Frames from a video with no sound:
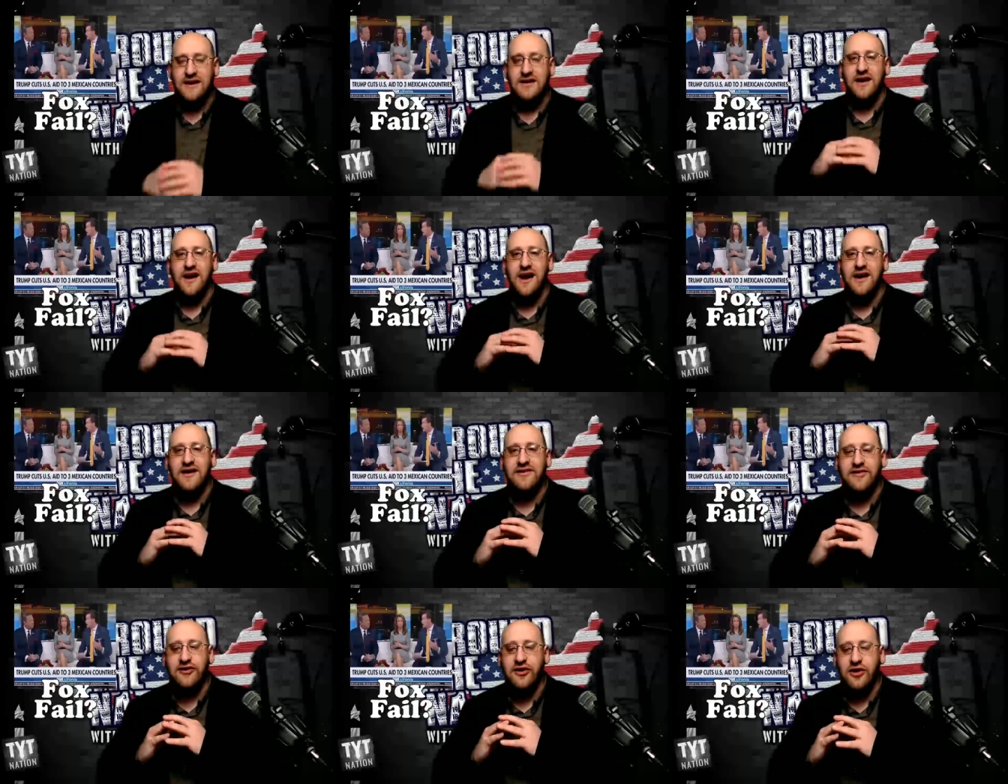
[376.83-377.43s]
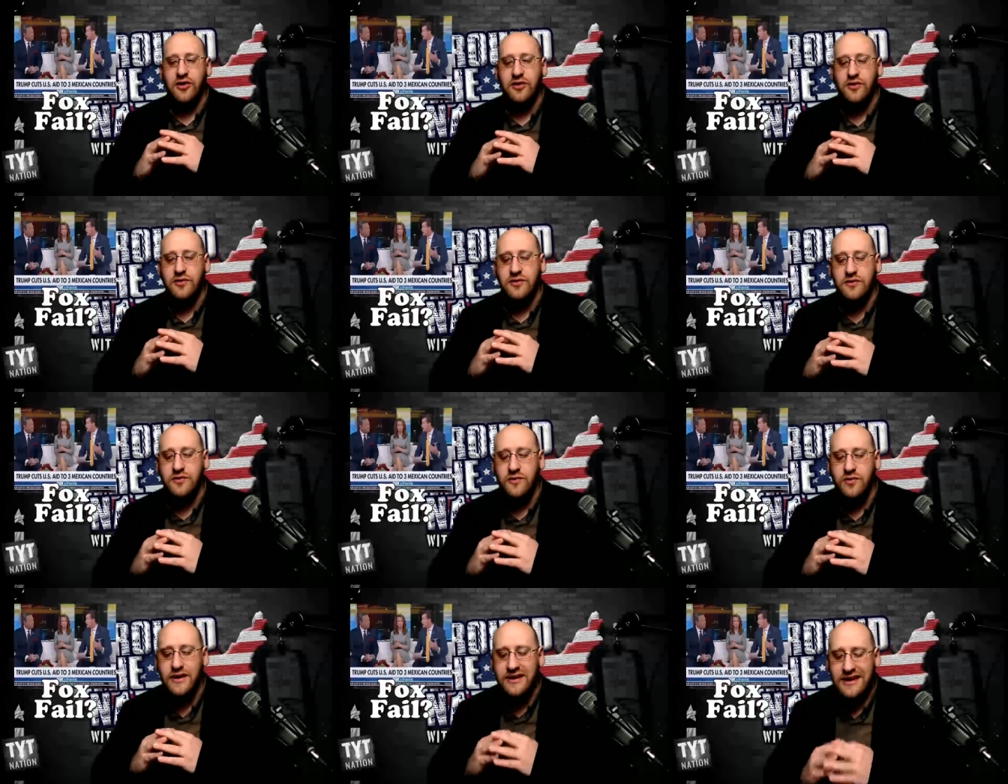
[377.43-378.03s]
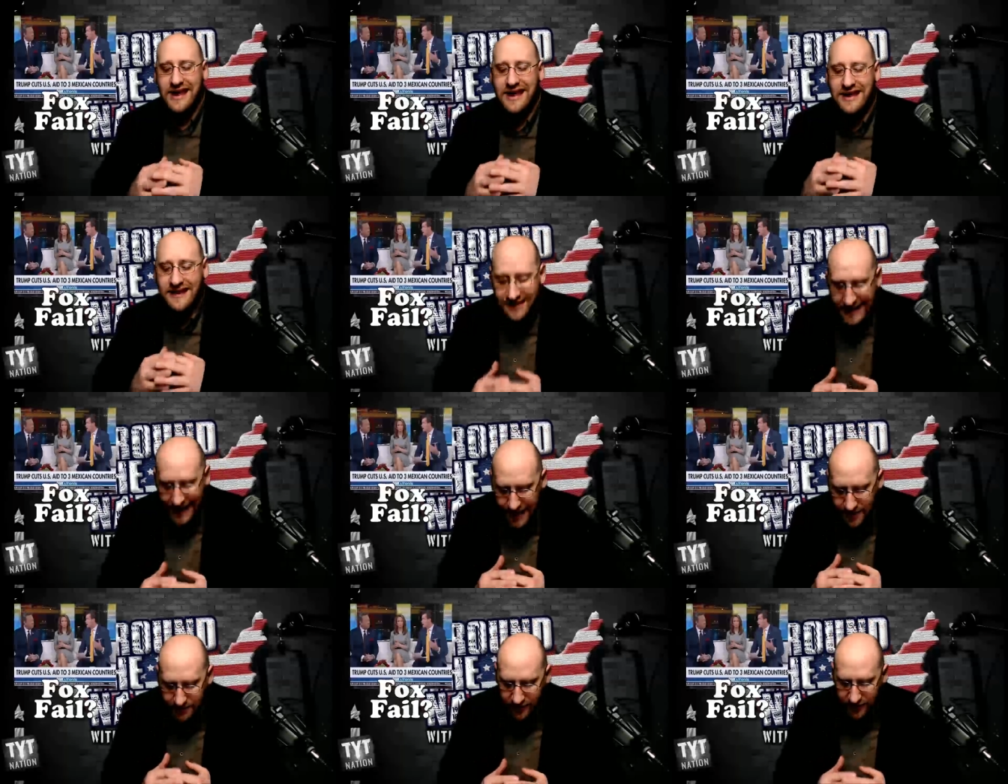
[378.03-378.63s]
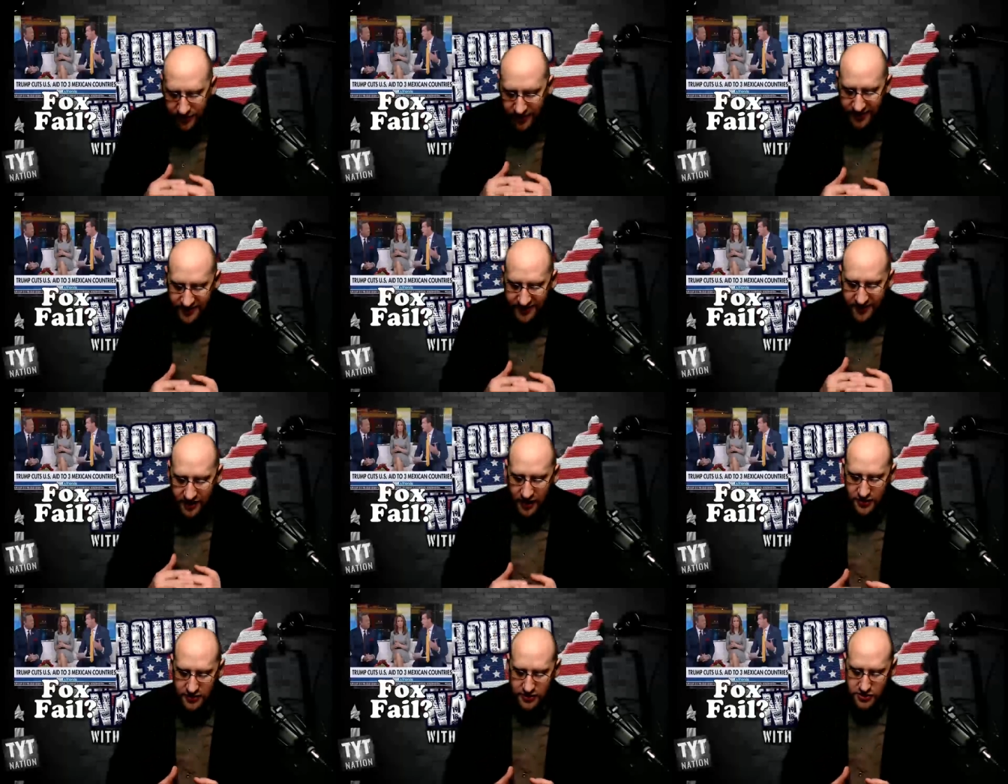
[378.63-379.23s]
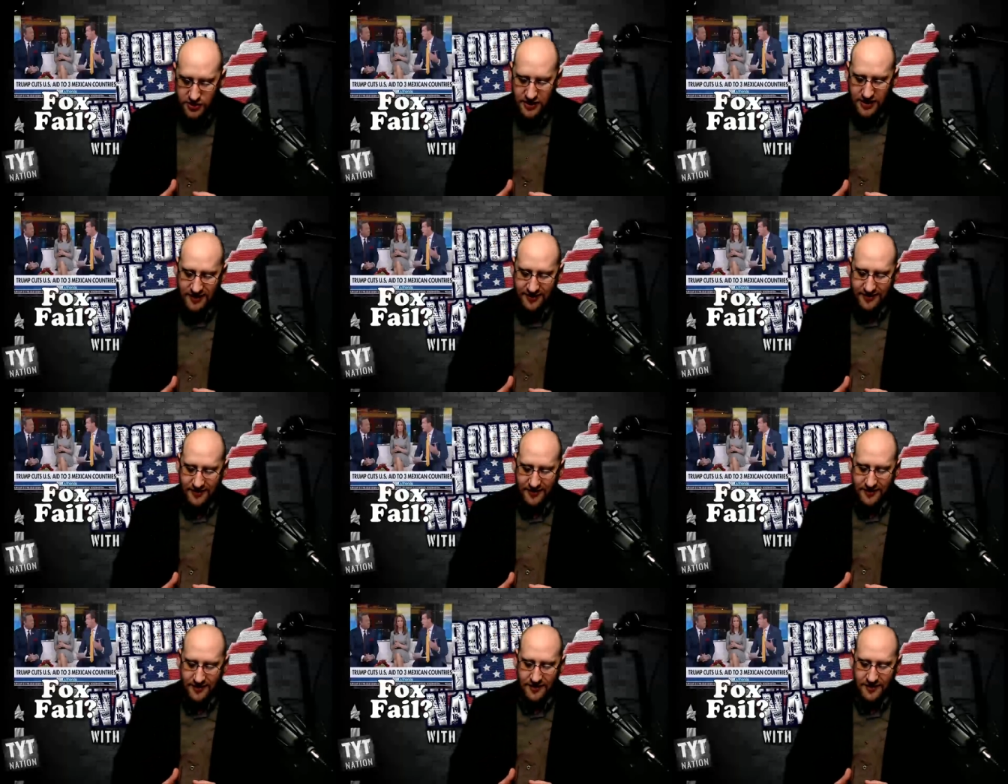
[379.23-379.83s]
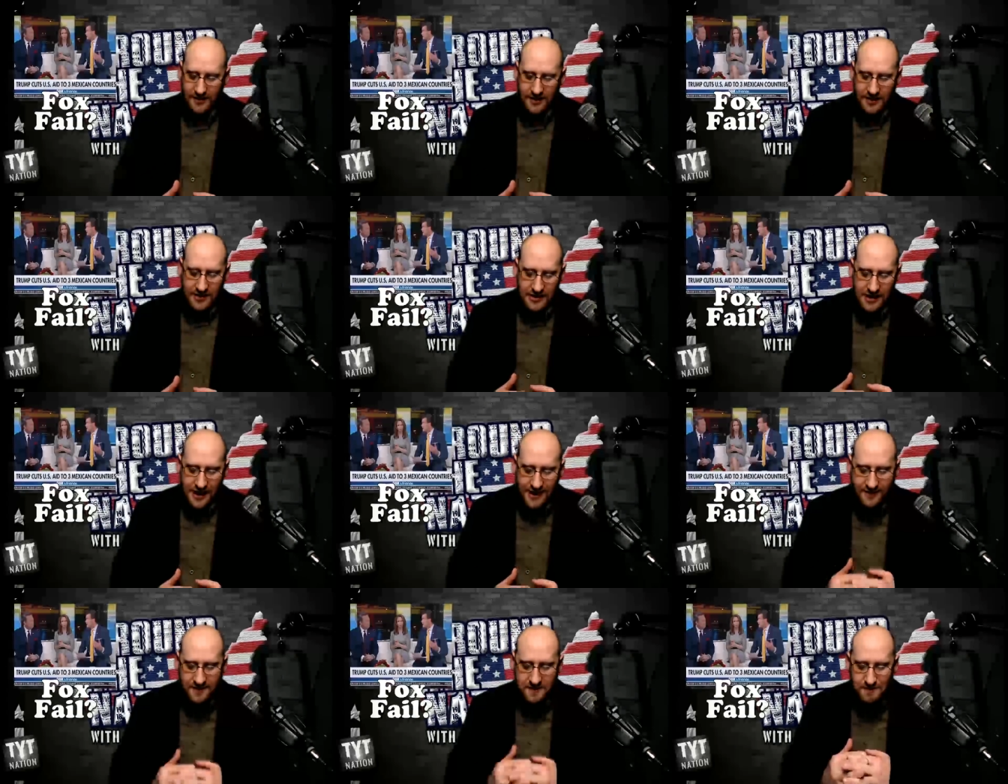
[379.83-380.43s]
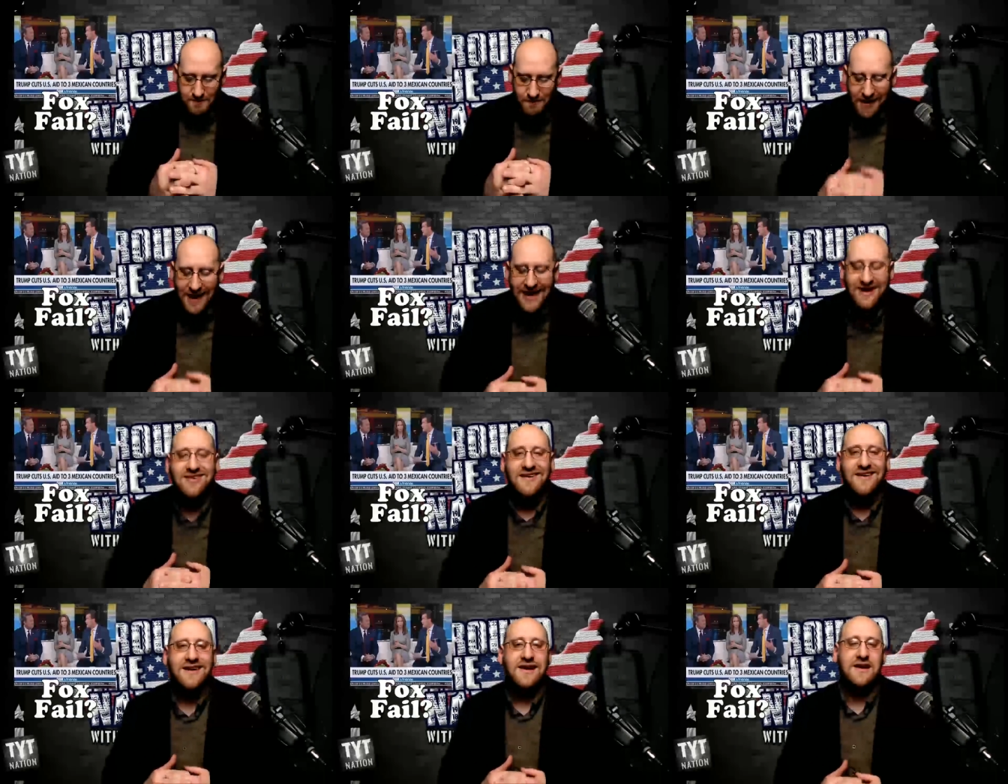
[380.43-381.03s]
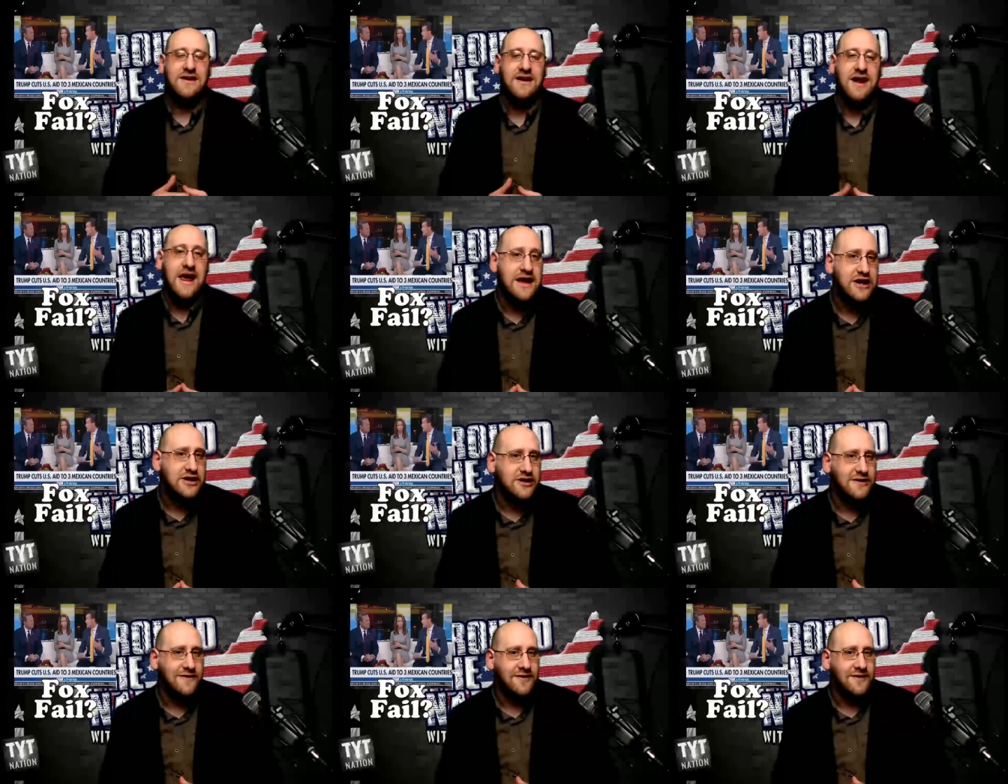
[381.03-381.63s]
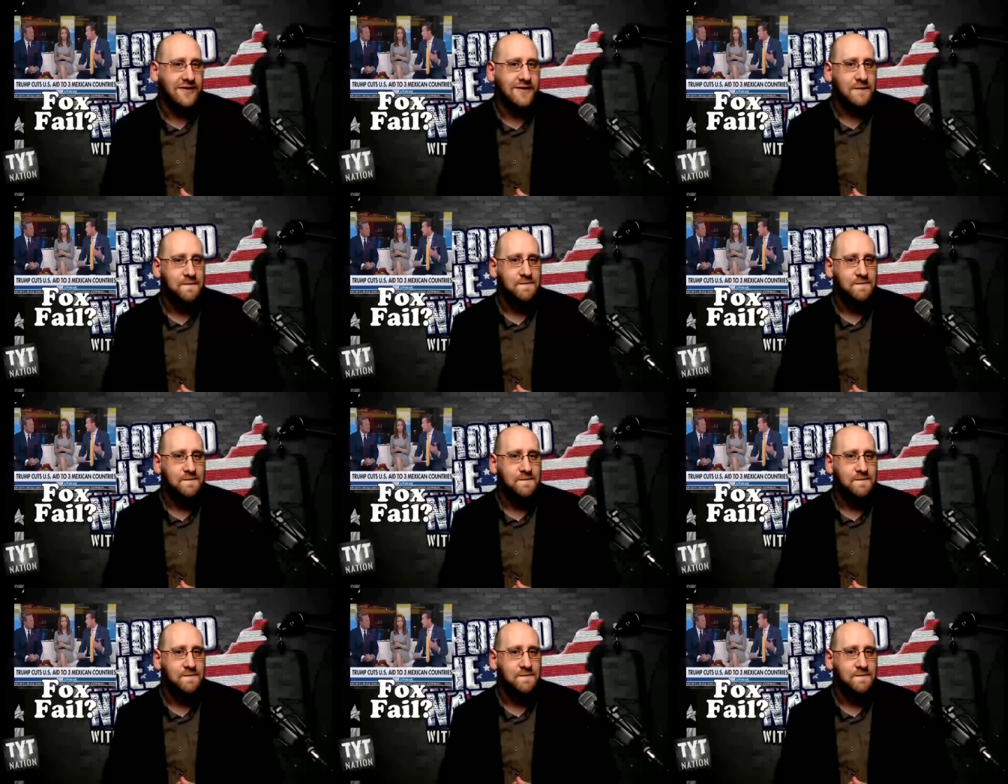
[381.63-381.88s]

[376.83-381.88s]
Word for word: And so when they label these countries as Mexican nations,